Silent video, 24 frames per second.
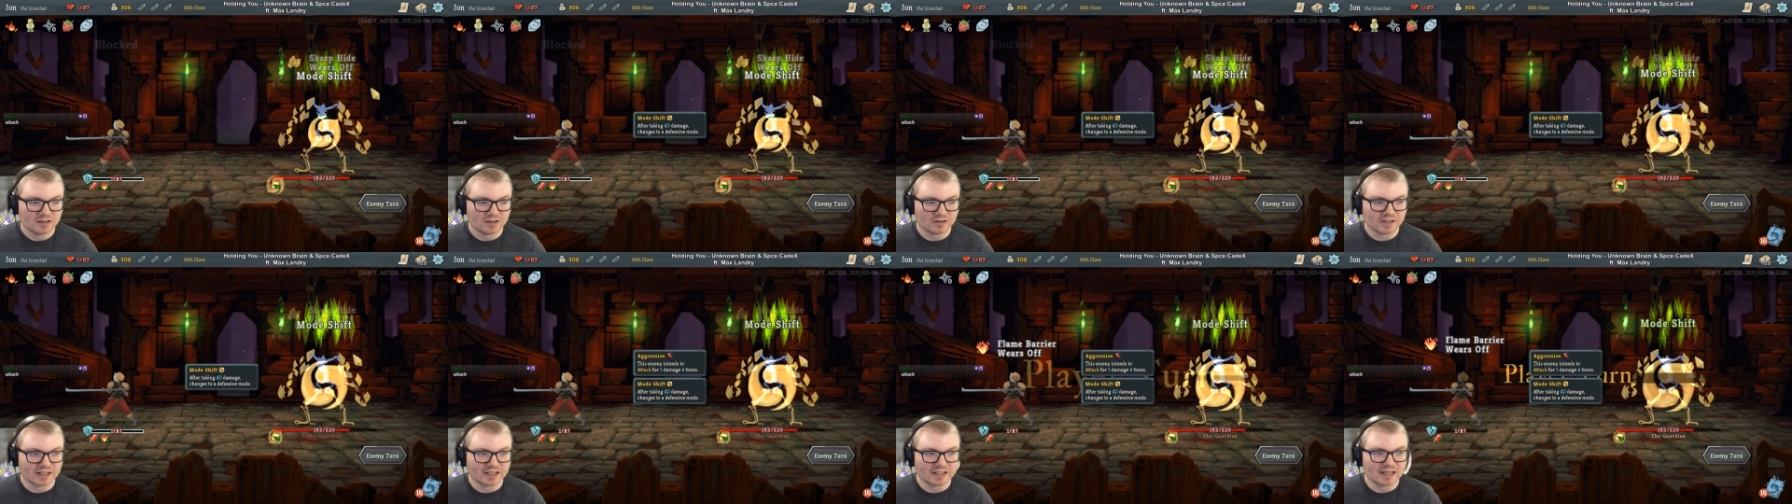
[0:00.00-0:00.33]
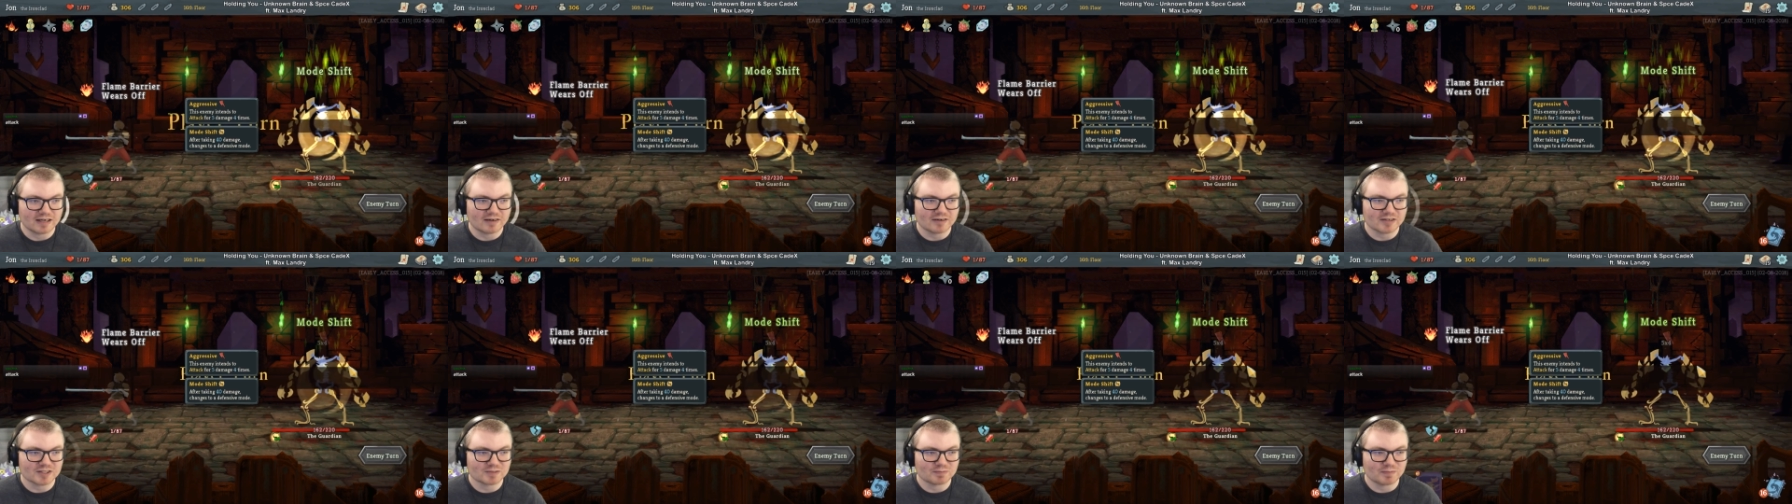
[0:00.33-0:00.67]
Okay,
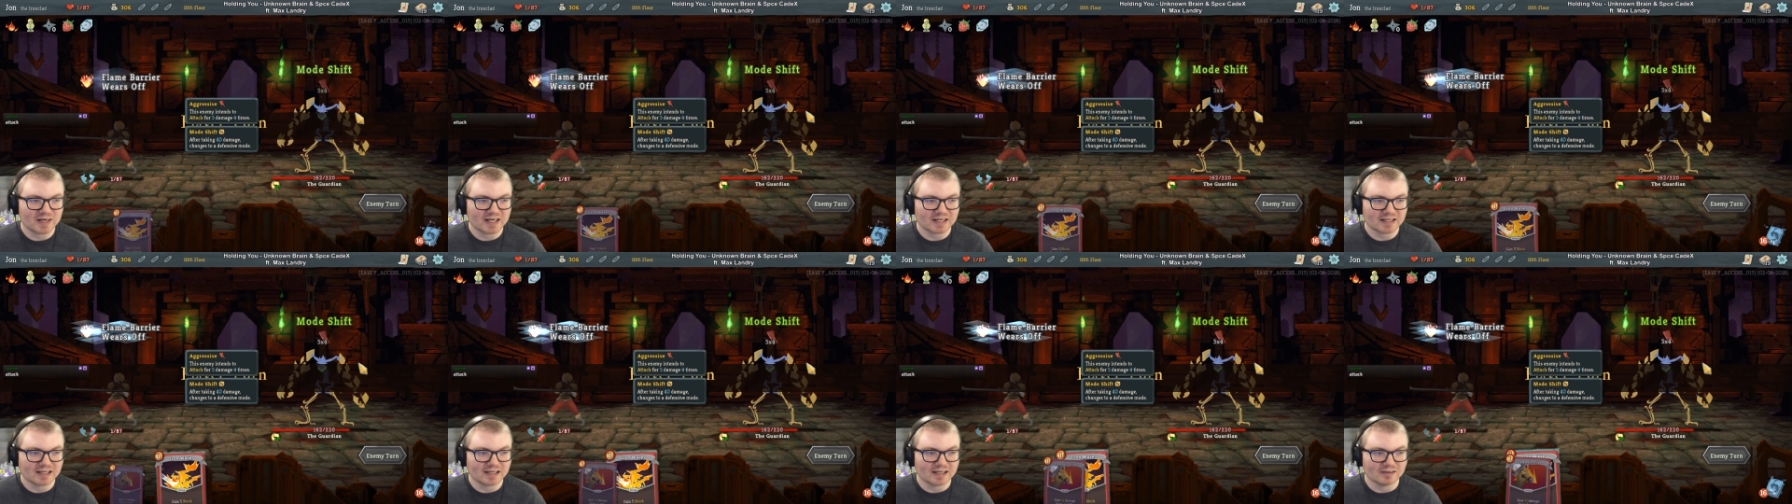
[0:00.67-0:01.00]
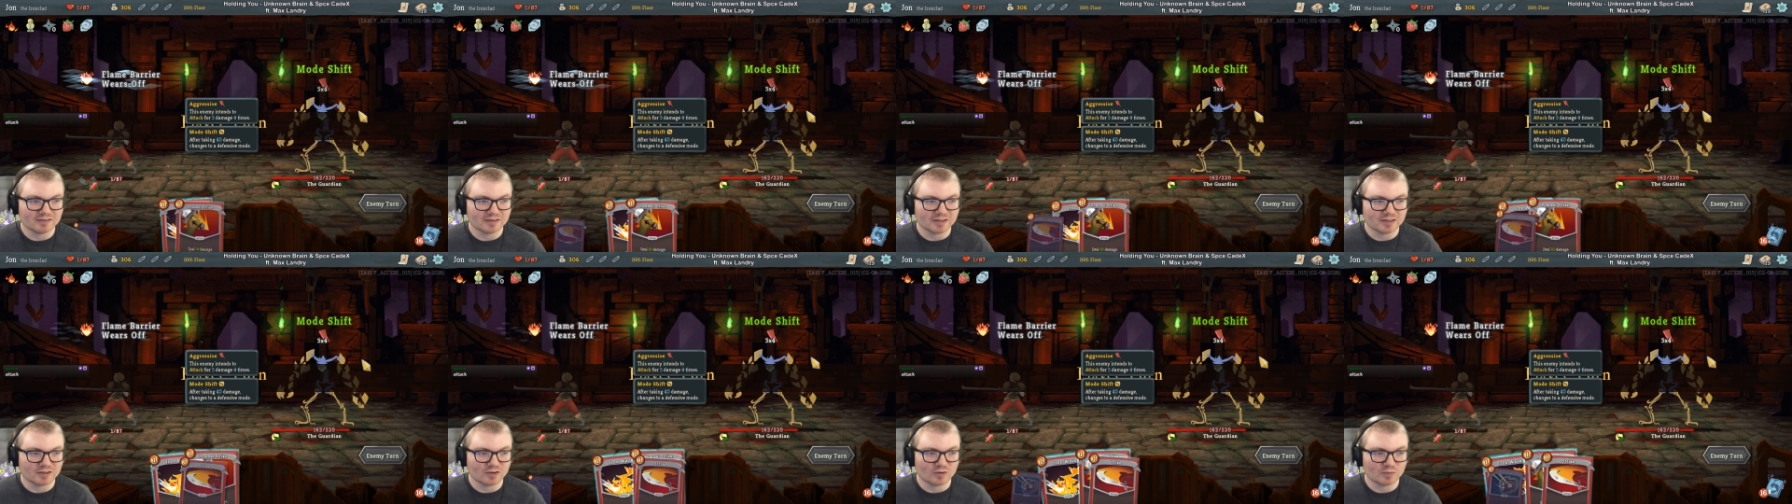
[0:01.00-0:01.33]
now he's back
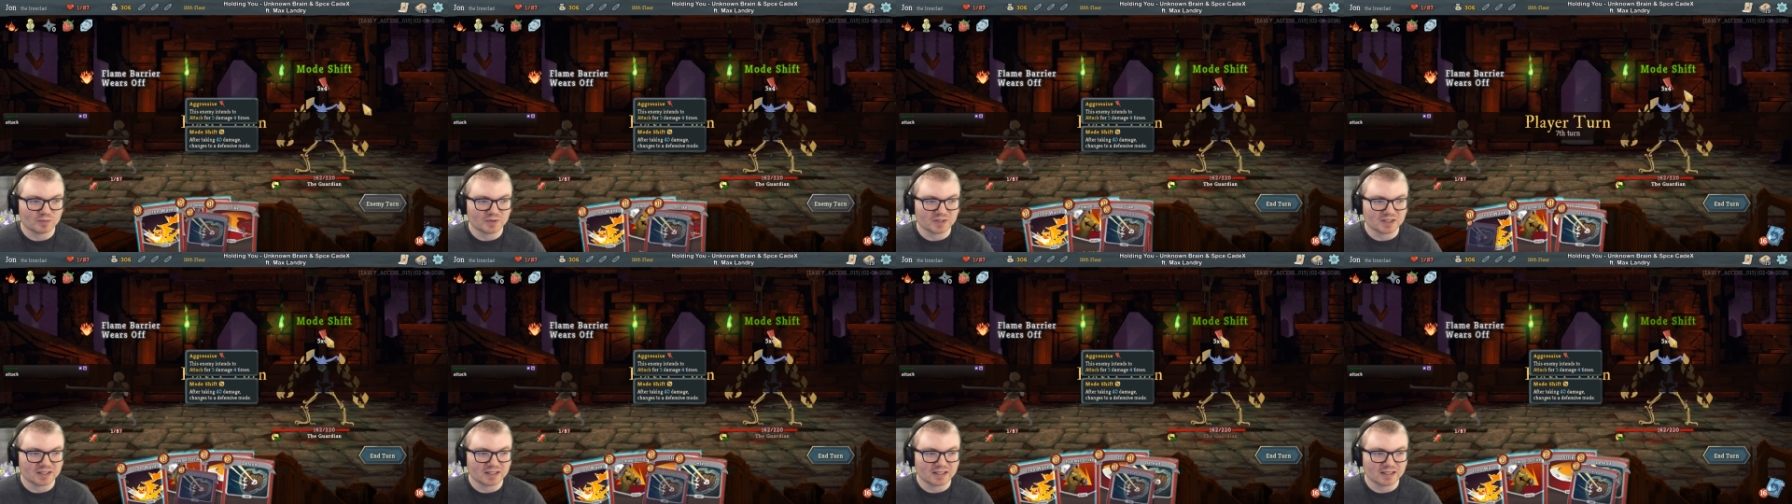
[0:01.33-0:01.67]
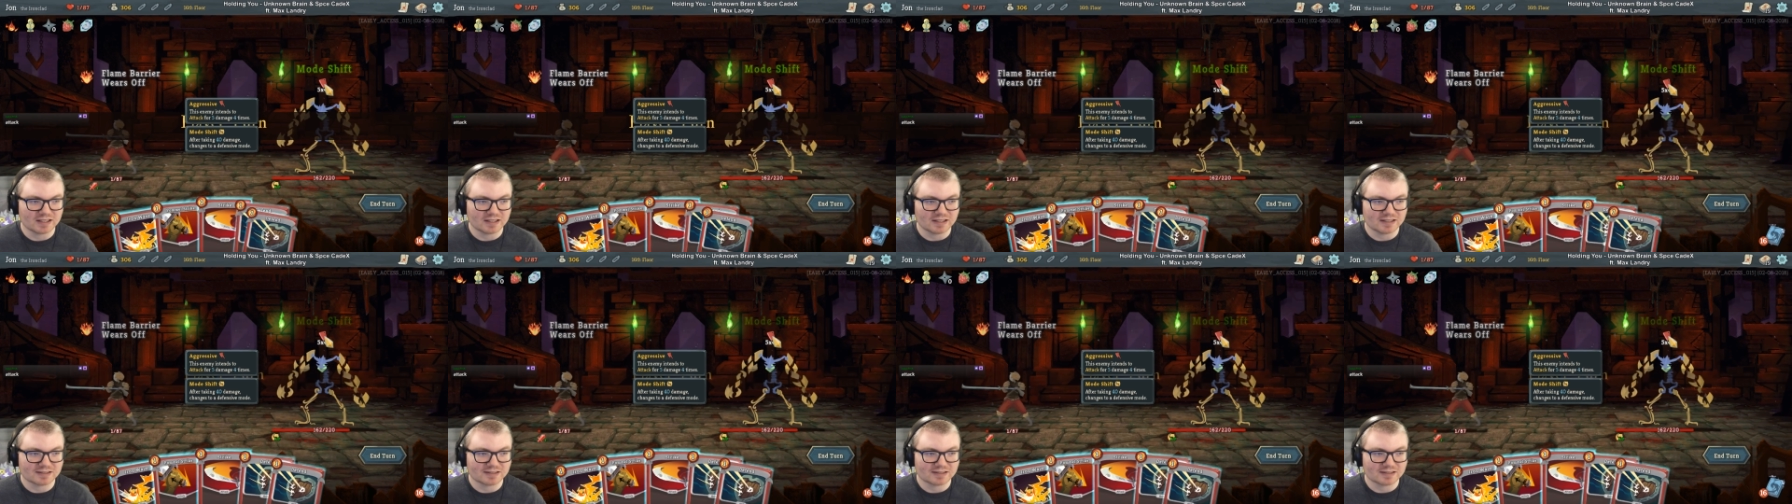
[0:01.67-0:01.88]
out in the open again.